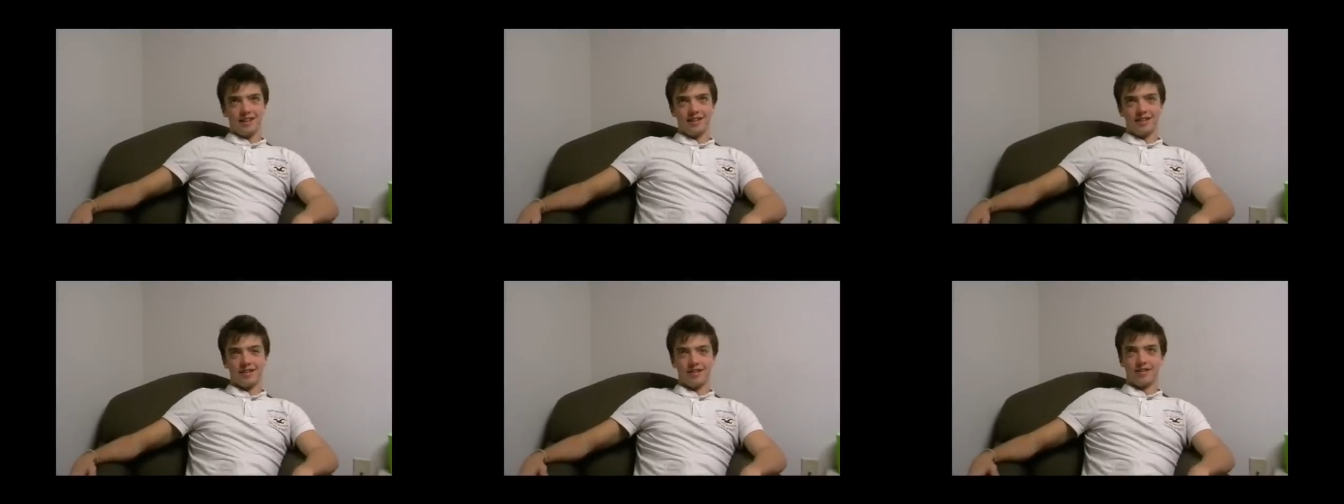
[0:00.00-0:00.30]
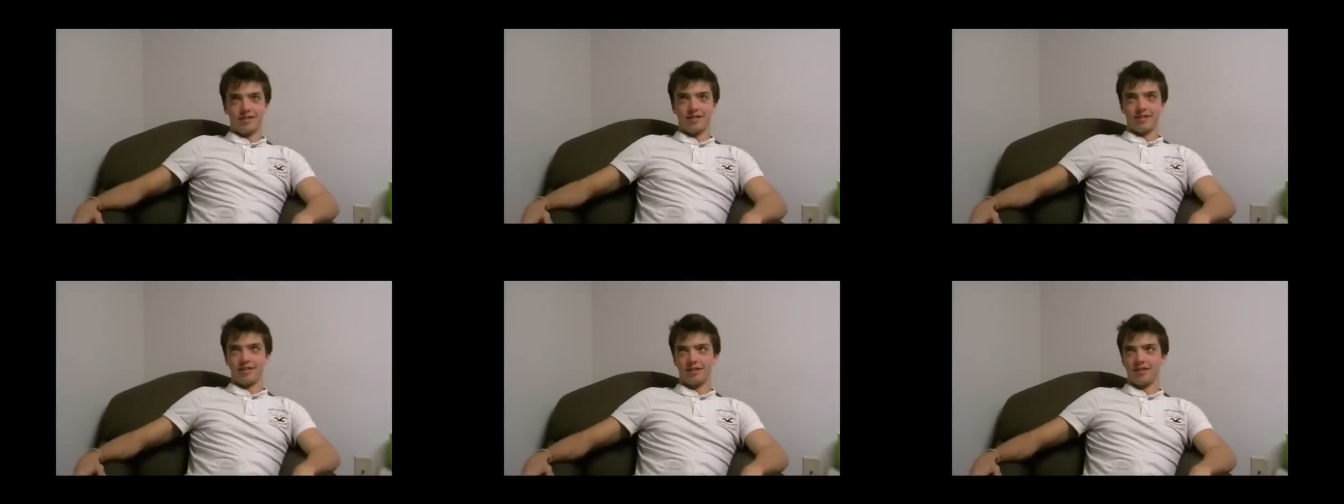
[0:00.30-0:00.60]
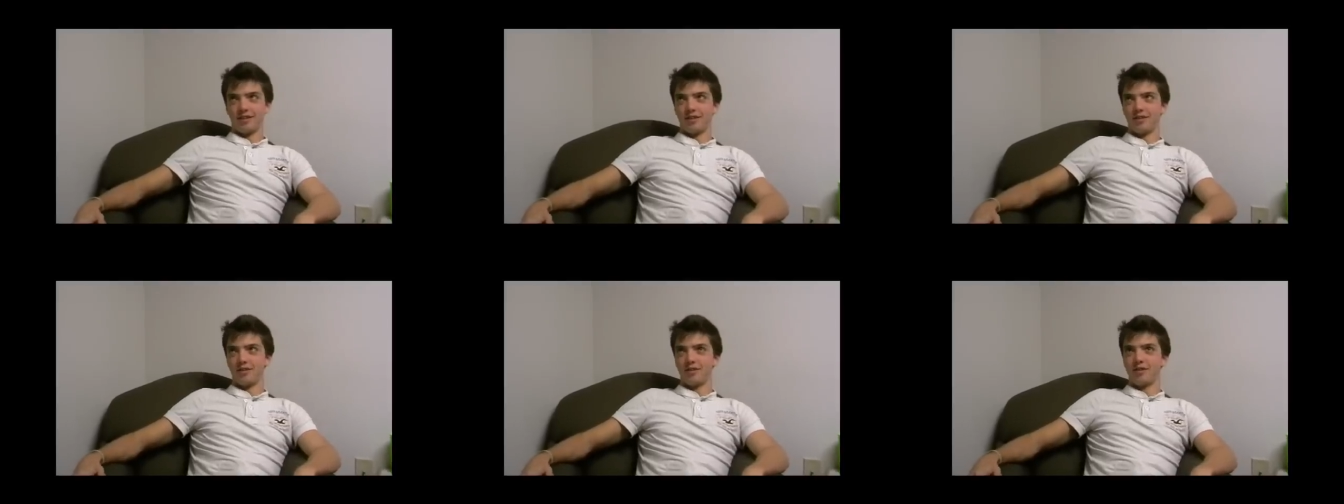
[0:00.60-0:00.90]
it's
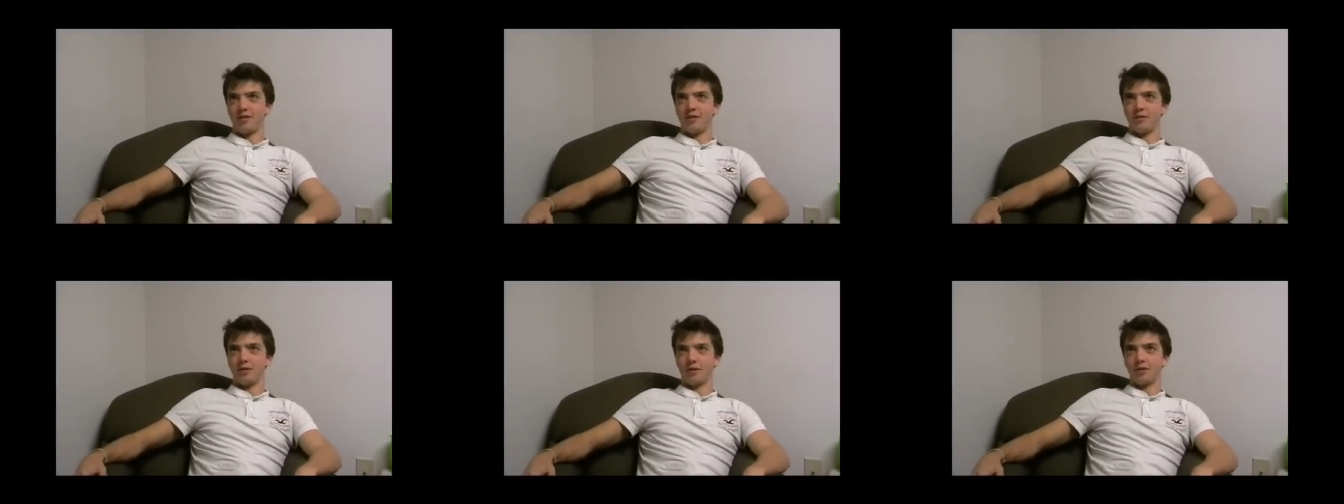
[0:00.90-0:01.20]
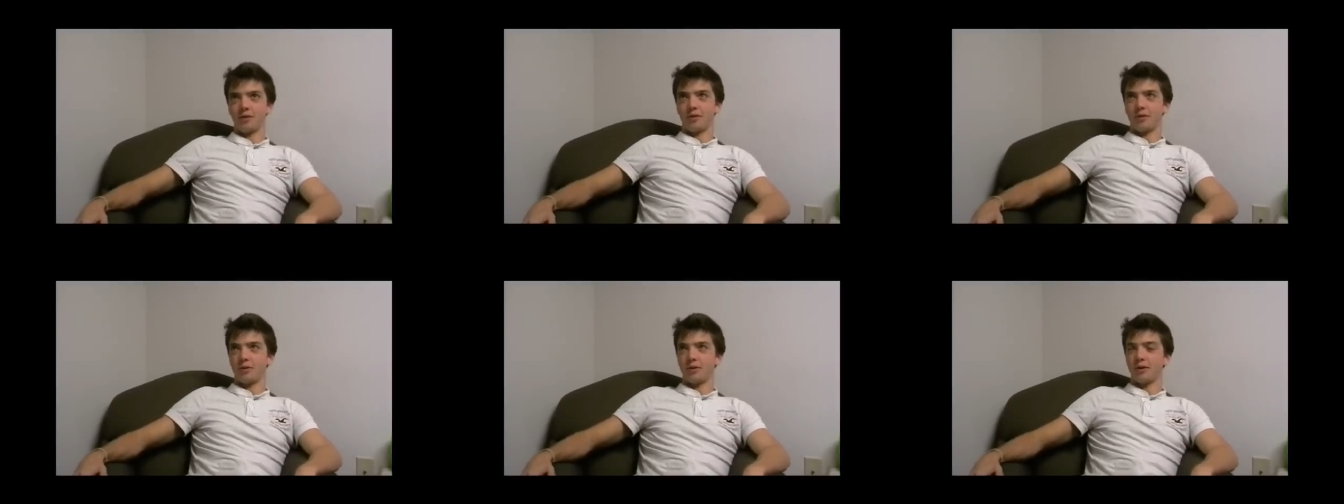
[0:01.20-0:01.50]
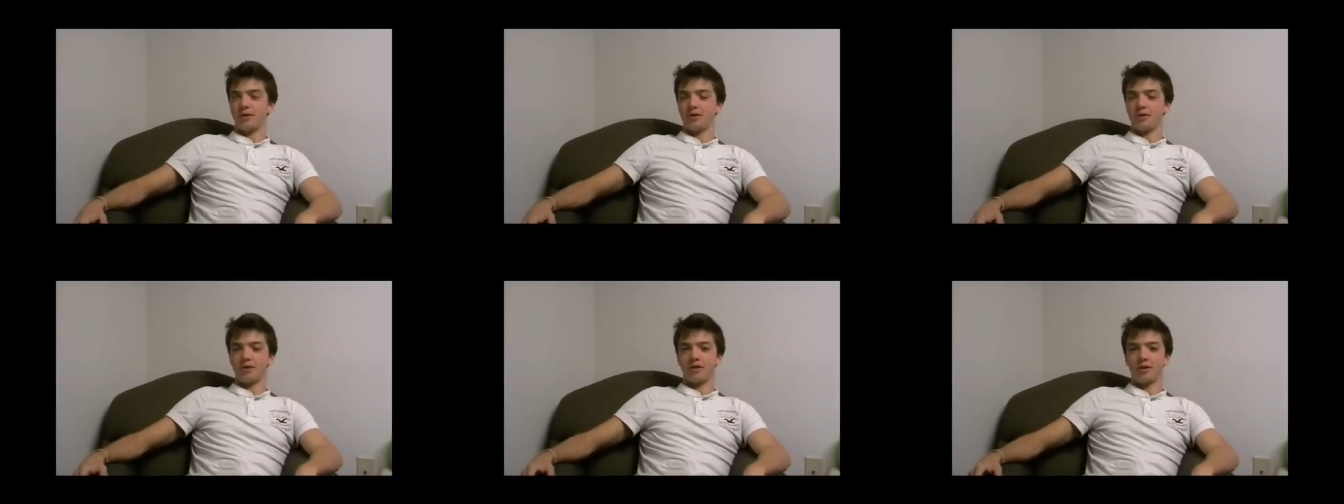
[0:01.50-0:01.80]
such a difficult
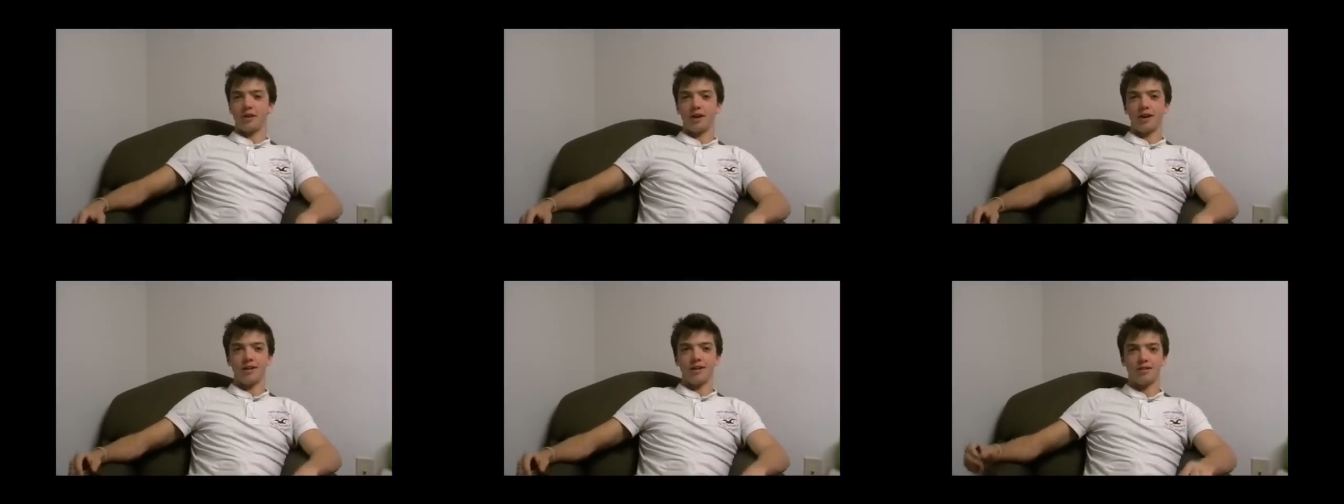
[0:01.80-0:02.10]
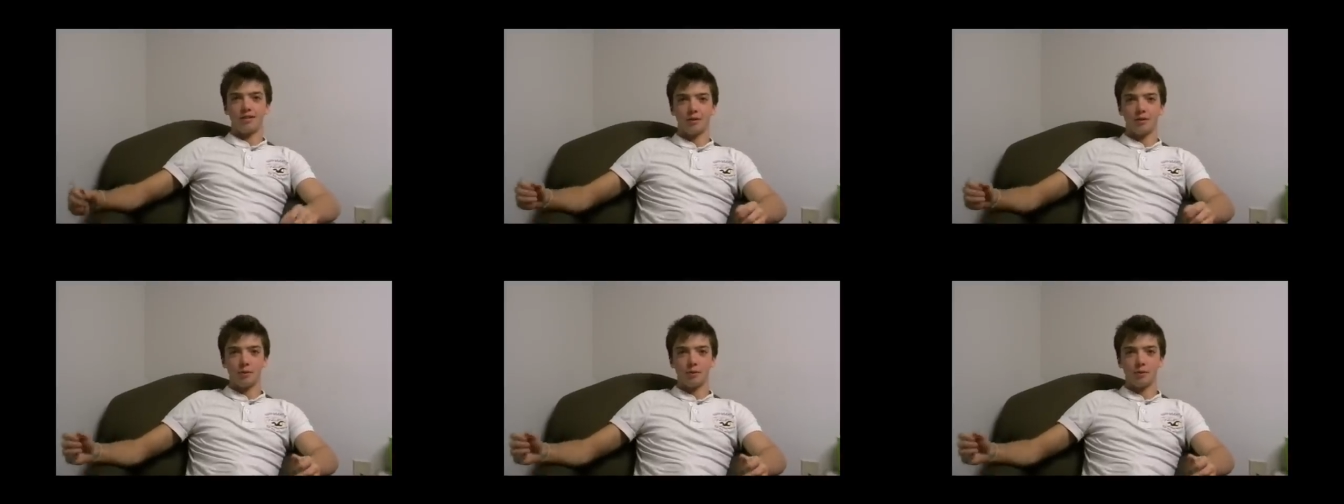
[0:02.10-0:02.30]
question to answer.